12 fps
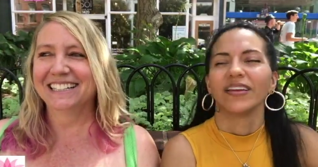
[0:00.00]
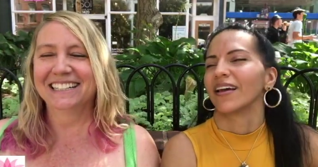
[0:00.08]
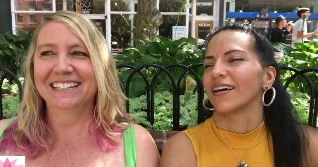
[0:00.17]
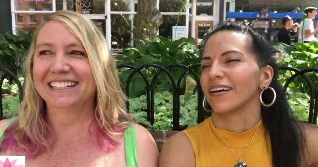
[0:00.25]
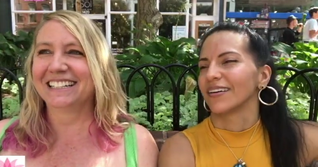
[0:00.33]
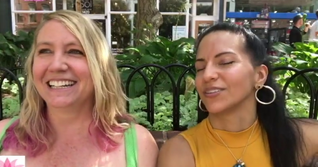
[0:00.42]

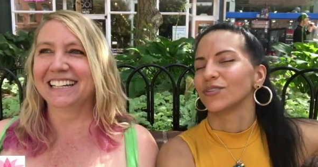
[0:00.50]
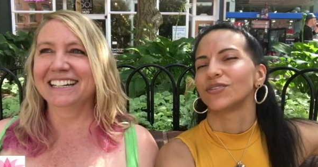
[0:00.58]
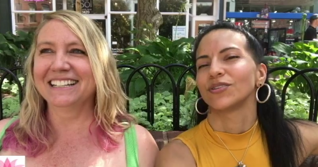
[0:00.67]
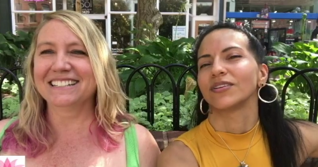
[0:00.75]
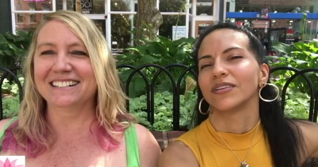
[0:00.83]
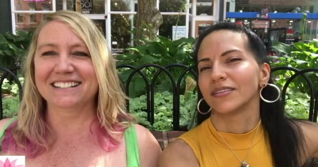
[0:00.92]
Speaker 1: Yeah,
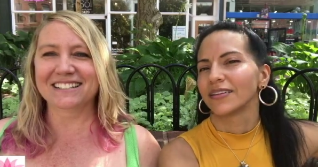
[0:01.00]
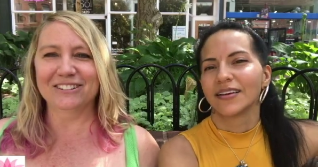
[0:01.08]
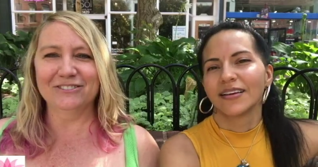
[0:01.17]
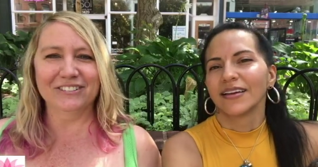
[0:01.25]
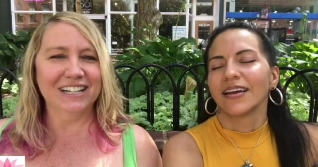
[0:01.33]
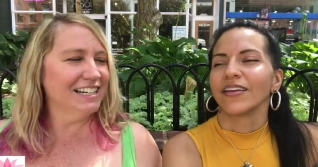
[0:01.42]
kids are
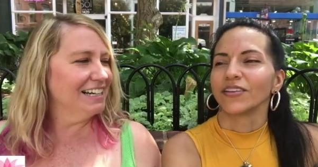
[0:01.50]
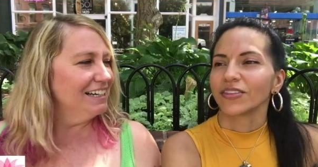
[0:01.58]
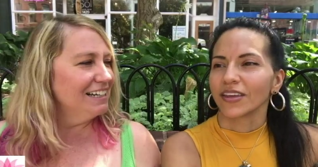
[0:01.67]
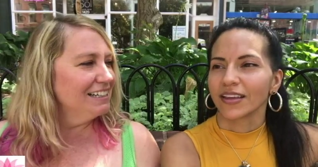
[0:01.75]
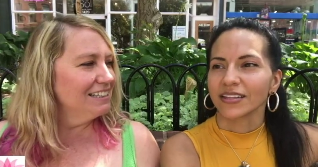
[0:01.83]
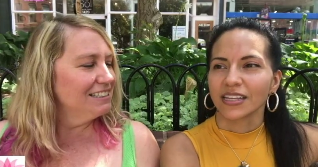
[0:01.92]
so funny. And the
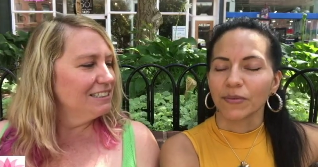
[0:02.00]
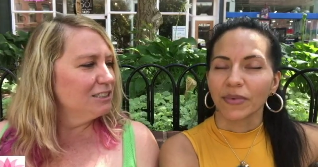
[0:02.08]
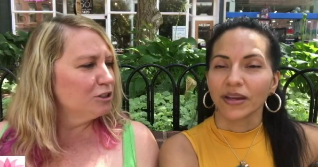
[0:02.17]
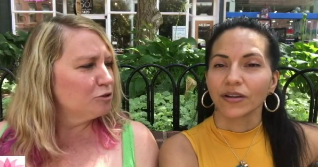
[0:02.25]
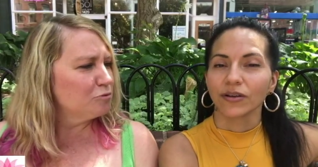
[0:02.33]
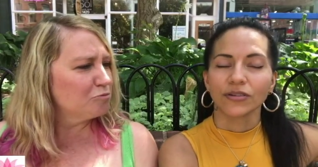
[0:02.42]
thing is that
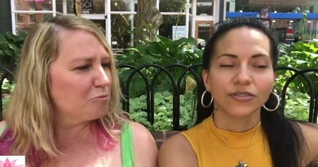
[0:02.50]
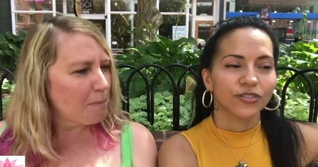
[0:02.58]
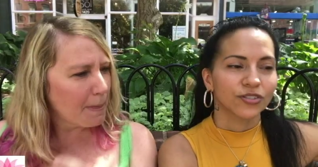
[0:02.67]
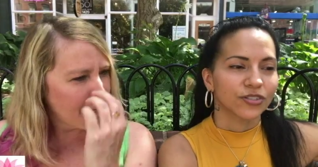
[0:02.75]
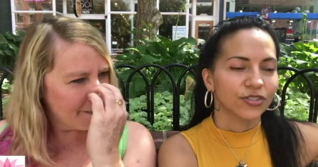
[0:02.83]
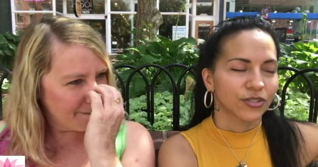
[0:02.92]
my girls are
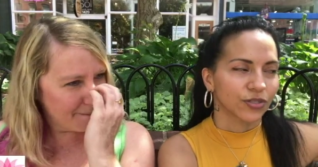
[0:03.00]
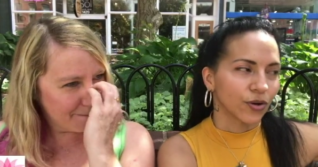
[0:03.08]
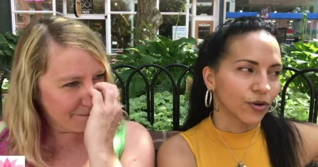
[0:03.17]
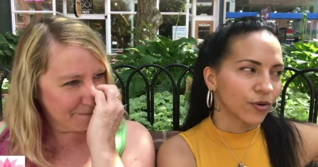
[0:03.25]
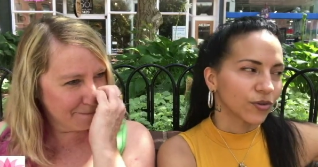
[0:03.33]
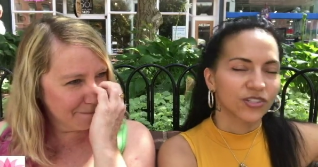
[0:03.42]
just
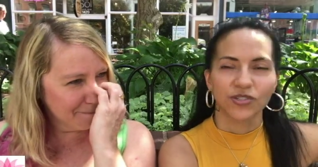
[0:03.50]
so